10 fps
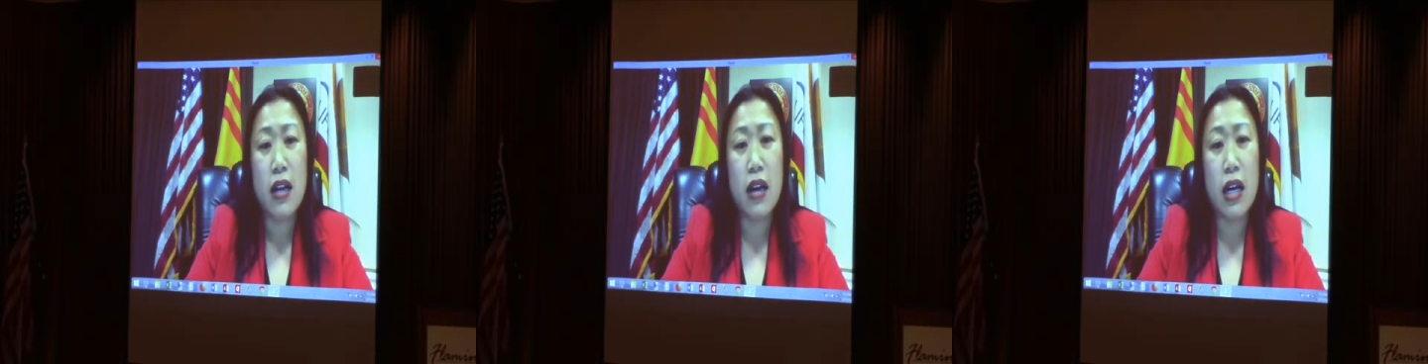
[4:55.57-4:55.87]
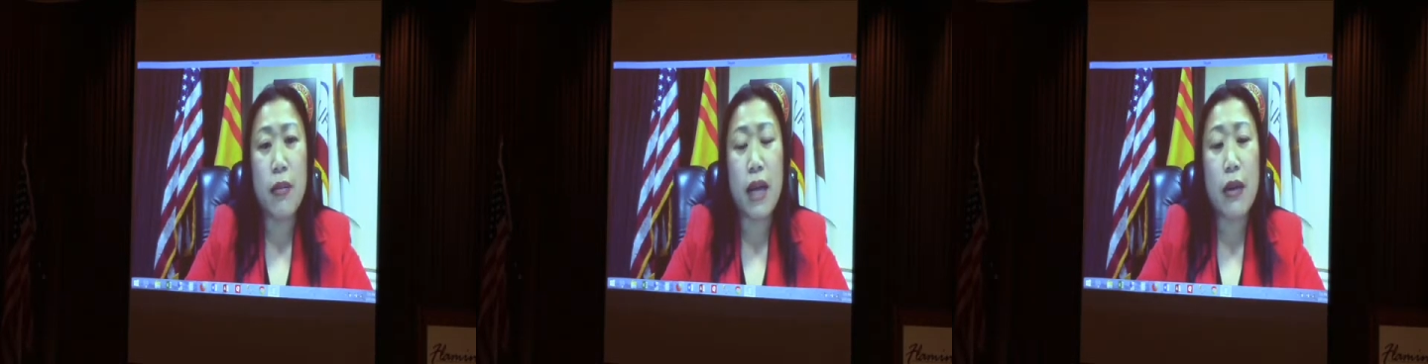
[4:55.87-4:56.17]

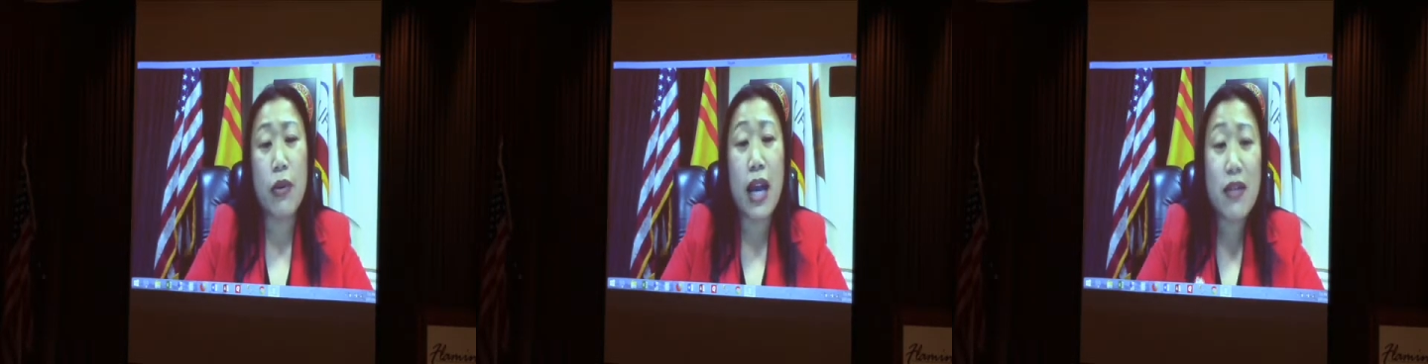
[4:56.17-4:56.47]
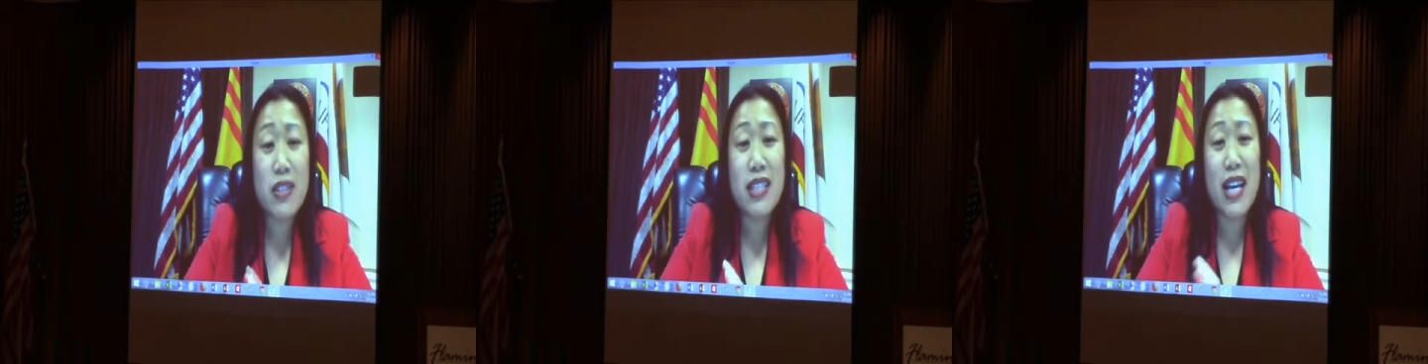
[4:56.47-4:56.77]
I will
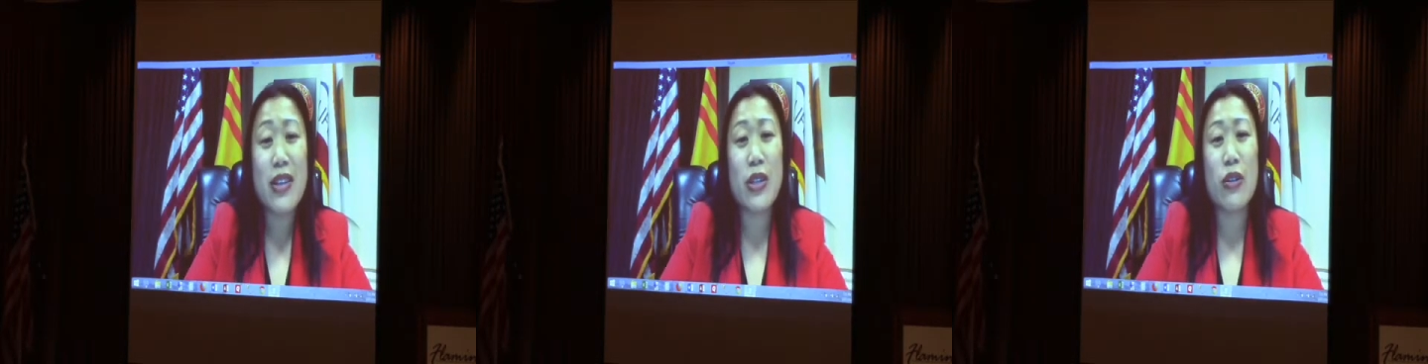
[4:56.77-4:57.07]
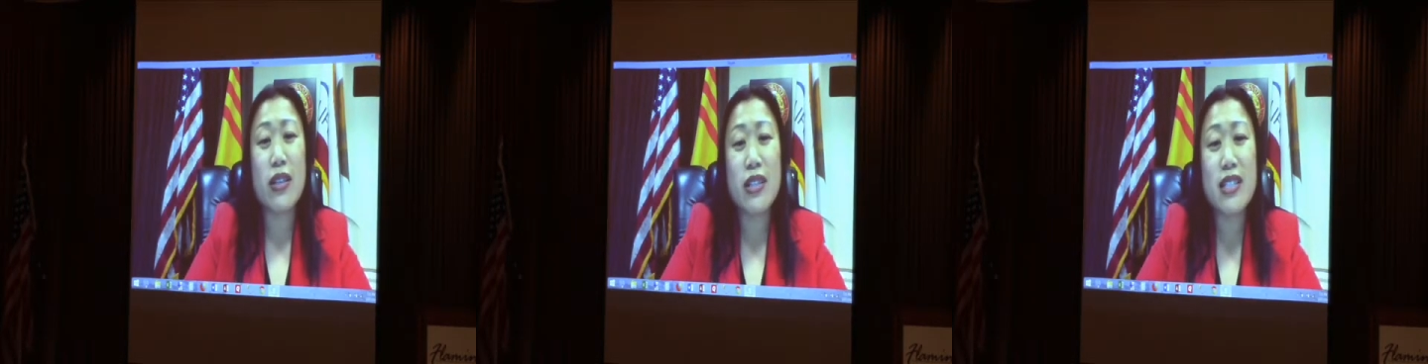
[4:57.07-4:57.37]
have to tell
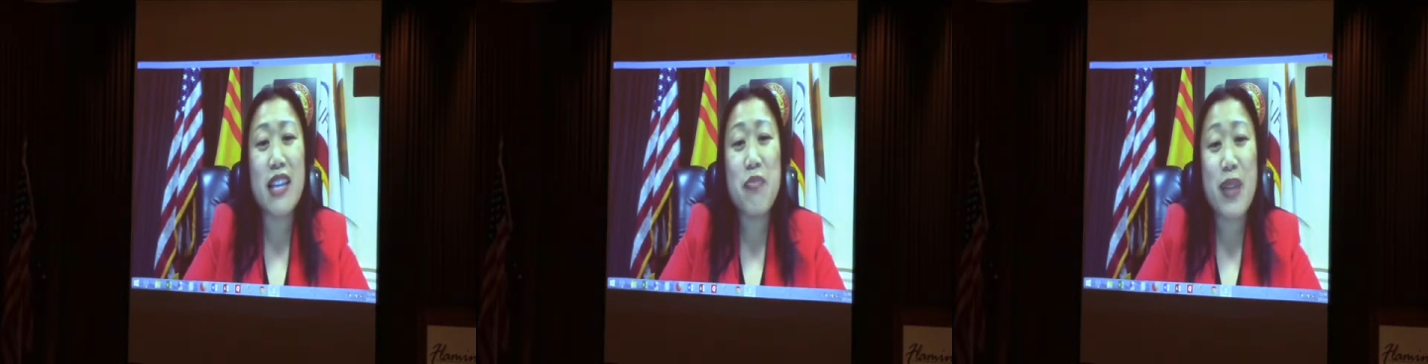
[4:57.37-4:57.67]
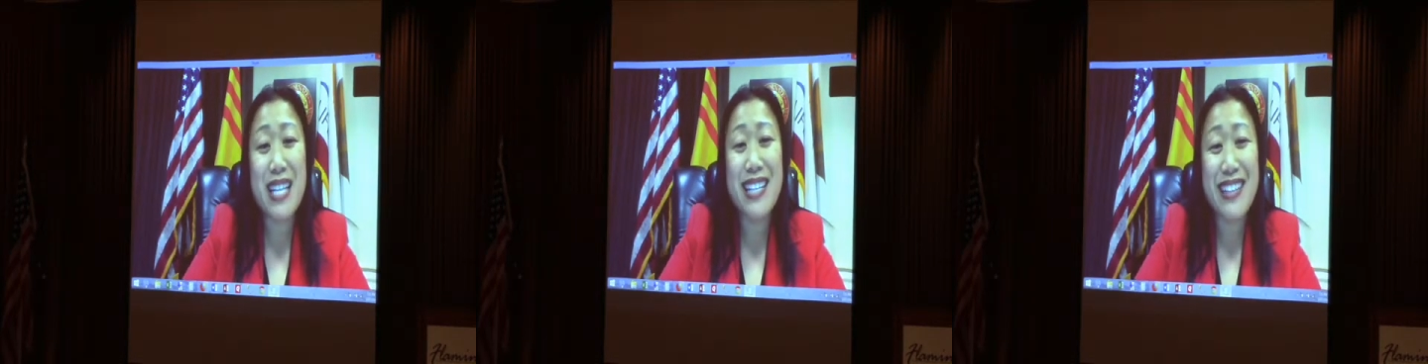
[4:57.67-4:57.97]
you, since I've
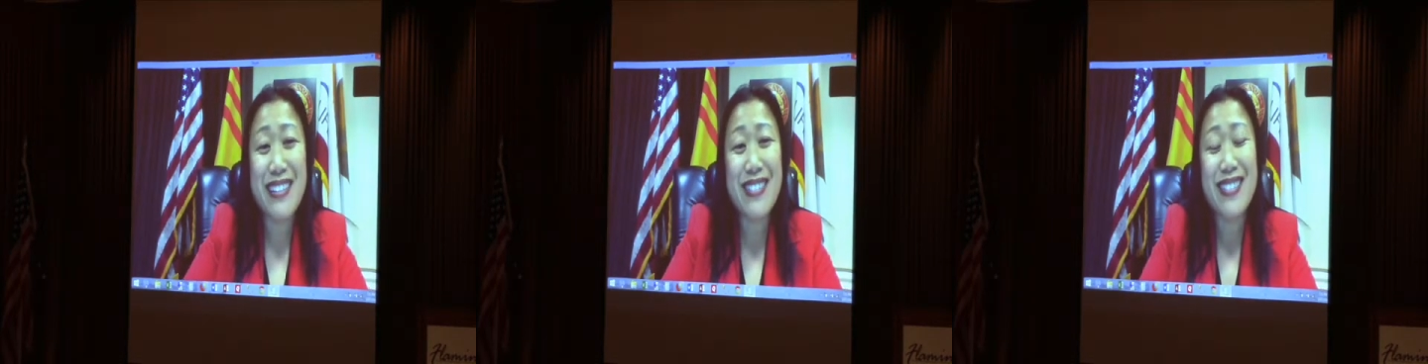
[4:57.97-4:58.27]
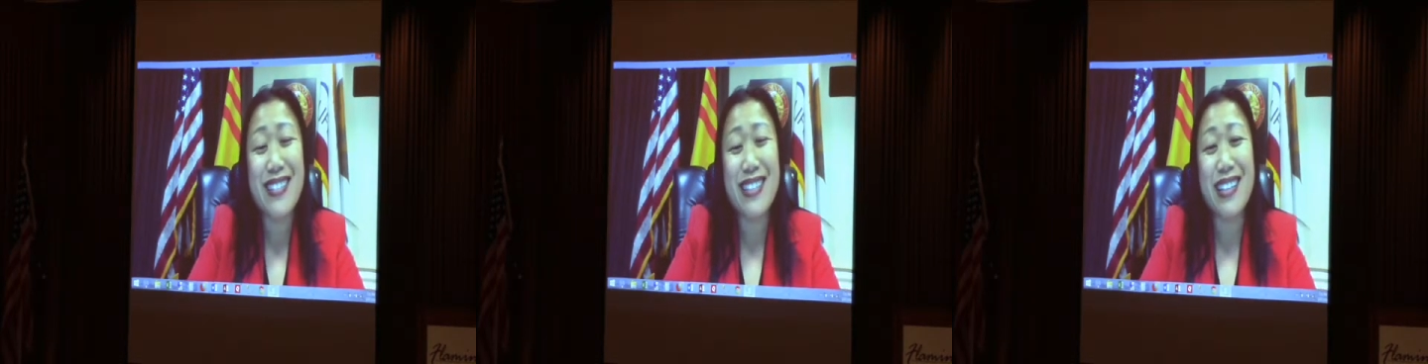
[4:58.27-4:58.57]
been here
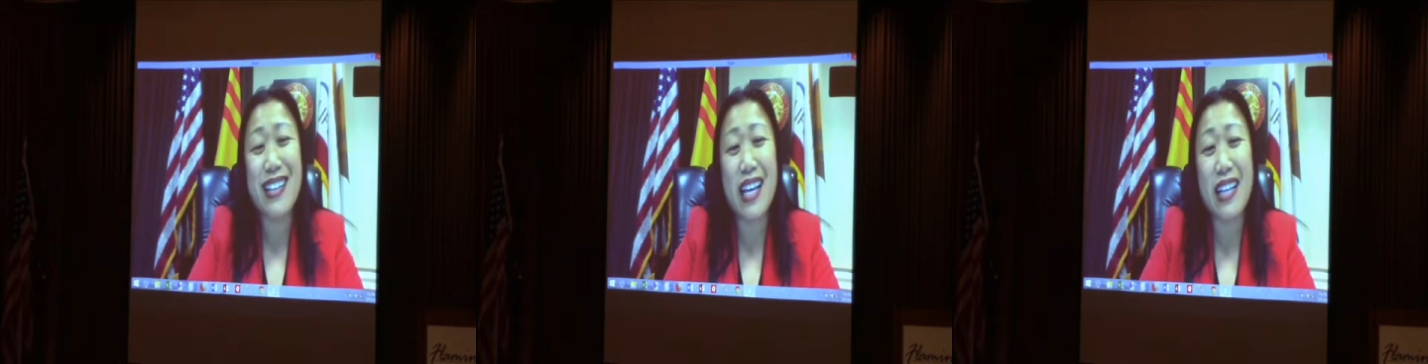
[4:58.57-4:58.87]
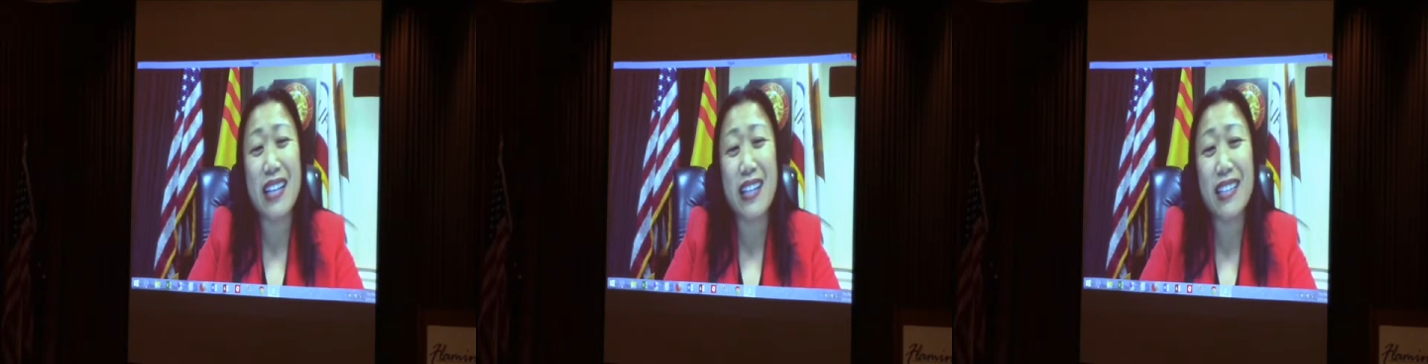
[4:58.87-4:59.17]
and
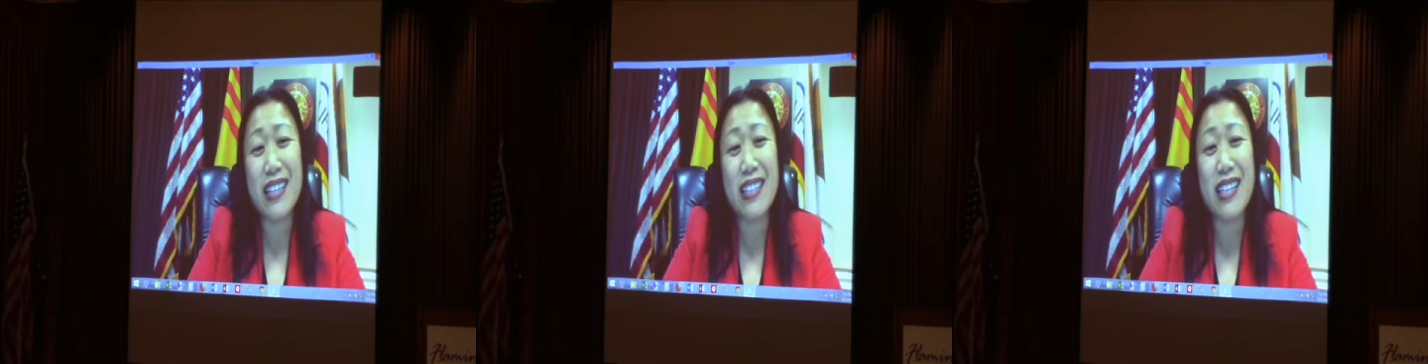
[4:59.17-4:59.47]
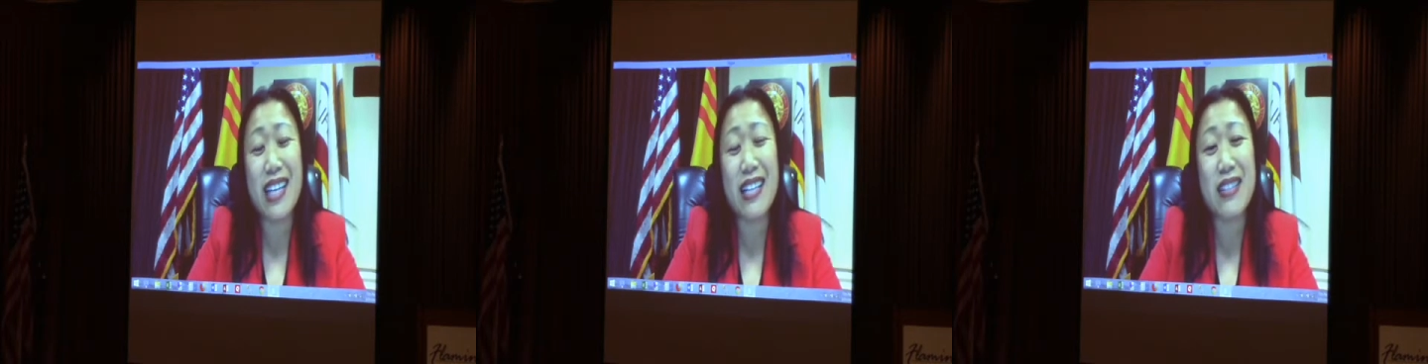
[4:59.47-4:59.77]
elected
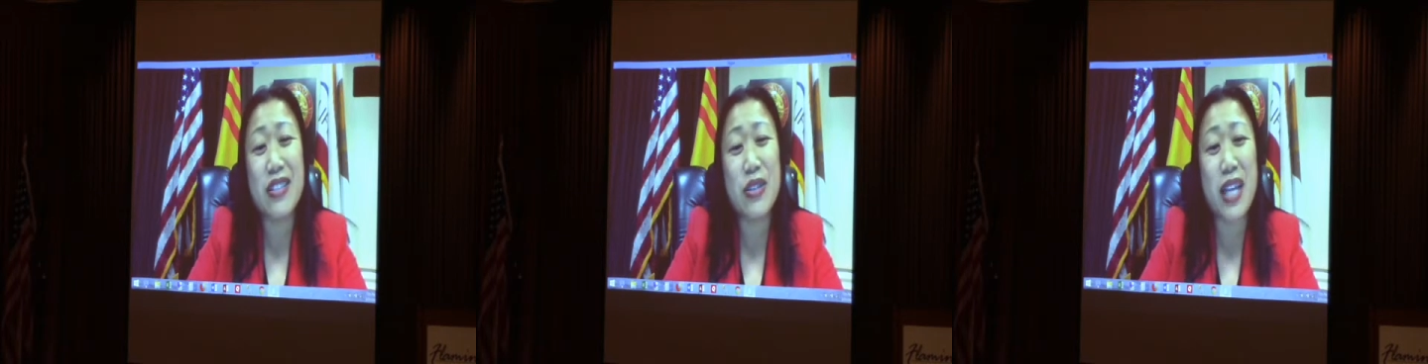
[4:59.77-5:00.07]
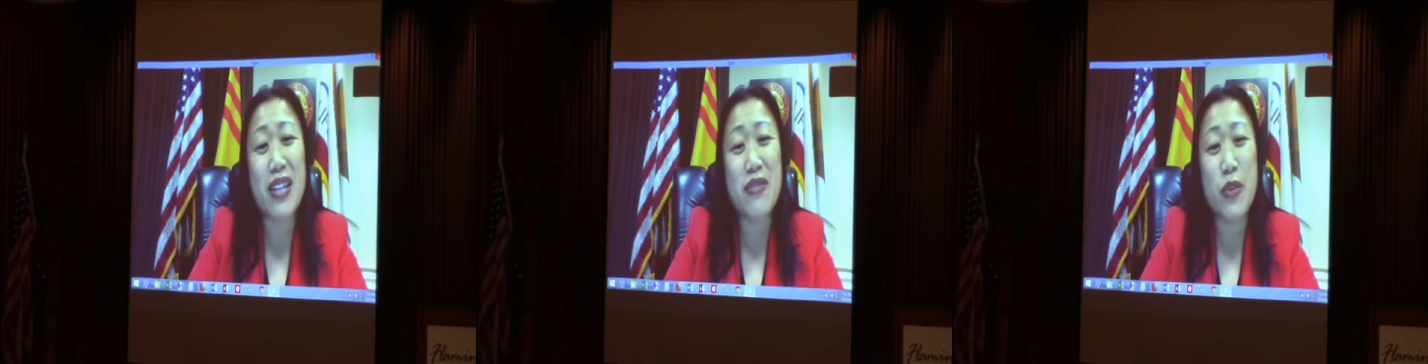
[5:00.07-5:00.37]
in
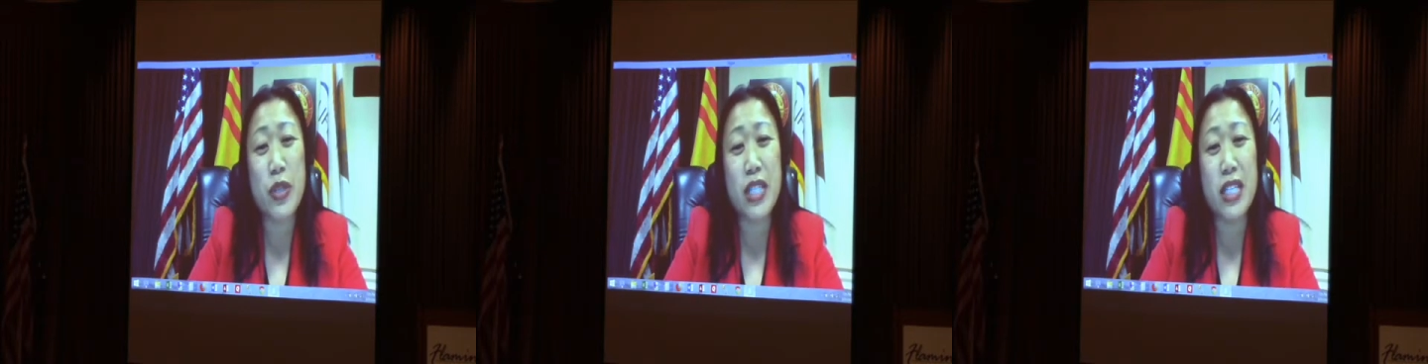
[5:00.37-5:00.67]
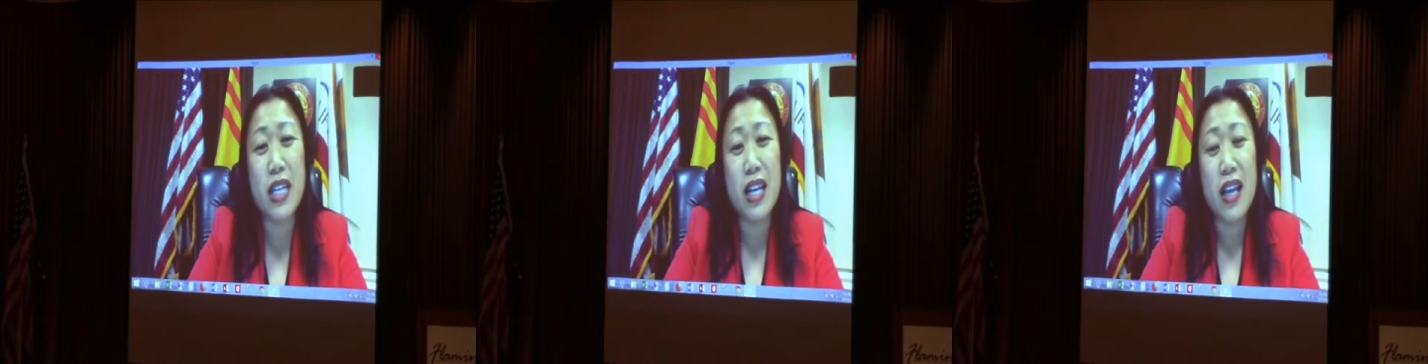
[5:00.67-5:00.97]

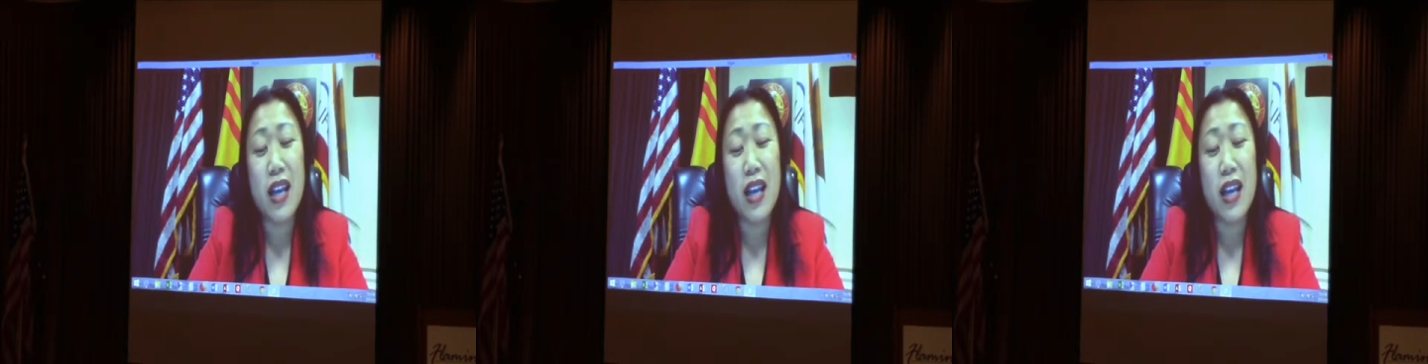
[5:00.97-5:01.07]
2014,